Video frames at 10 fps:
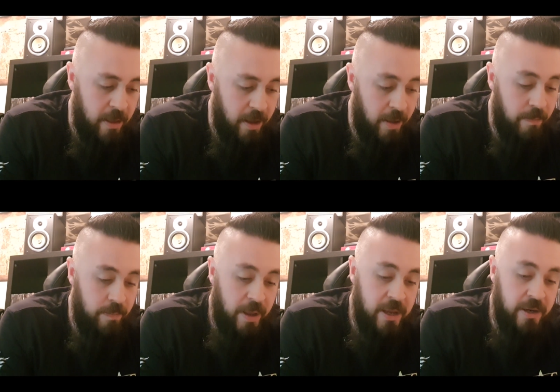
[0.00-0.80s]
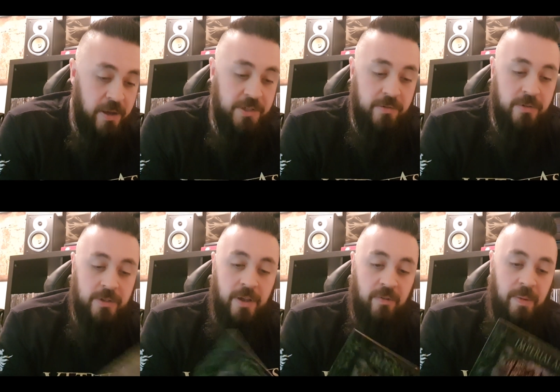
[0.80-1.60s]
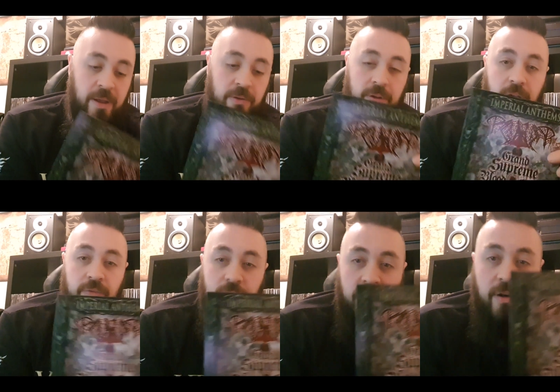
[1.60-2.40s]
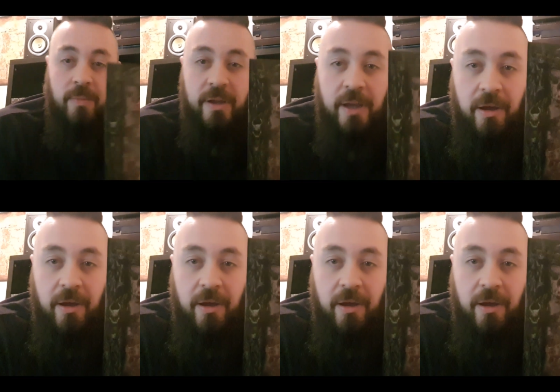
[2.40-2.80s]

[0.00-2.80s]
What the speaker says: Paganizer is the other band on there. If you can't make